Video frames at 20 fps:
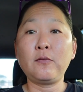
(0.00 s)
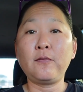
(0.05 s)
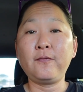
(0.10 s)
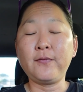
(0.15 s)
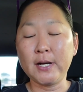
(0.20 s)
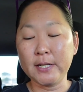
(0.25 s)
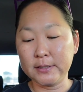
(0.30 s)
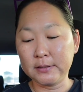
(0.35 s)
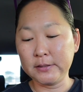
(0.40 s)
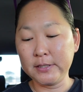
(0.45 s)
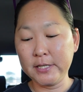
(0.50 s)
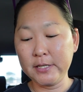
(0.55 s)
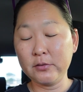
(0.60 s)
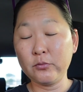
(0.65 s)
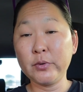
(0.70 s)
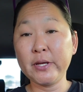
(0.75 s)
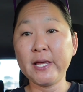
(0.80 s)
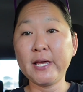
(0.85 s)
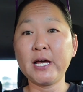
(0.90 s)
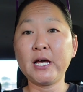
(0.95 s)
finally,
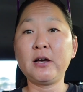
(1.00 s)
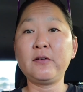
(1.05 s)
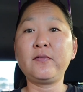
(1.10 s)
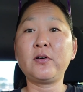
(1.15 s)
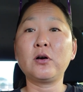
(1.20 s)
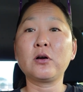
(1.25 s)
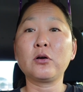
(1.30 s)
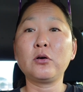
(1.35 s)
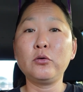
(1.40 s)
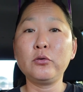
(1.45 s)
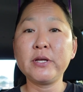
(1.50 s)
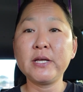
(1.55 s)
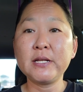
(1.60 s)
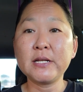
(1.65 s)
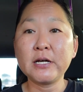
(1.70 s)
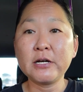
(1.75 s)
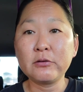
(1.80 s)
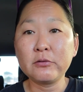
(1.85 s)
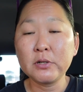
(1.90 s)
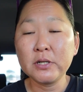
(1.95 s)
we have our
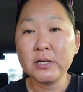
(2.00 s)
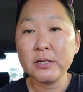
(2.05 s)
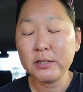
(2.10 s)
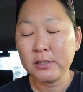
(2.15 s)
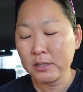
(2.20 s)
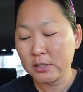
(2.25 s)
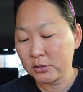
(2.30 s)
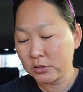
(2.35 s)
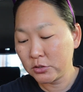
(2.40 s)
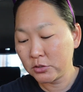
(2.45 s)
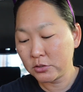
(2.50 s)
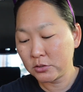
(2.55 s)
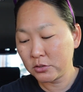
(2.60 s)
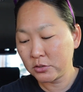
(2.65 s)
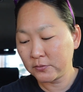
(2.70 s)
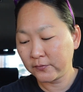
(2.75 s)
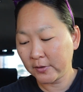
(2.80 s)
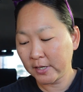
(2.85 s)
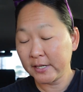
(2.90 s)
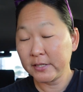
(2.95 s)

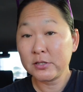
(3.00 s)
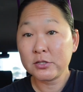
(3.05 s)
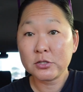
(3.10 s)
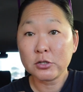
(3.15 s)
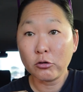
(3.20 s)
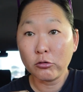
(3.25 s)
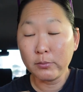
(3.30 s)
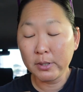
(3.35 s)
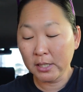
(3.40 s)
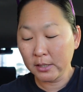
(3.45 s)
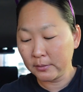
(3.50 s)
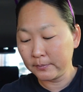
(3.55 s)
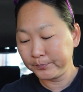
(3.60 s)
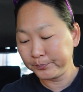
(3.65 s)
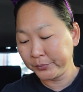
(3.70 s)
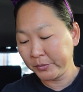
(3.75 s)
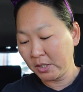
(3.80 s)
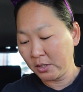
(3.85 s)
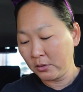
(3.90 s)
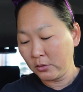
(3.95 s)
Okinawan fried soba,
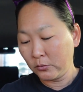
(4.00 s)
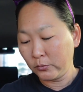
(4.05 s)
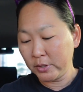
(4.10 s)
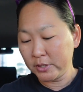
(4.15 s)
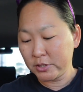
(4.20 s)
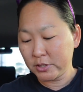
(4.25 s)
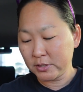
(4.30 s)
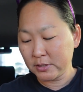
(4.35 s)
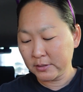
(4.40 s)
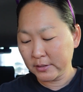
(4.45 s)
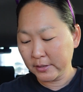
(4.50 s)
which is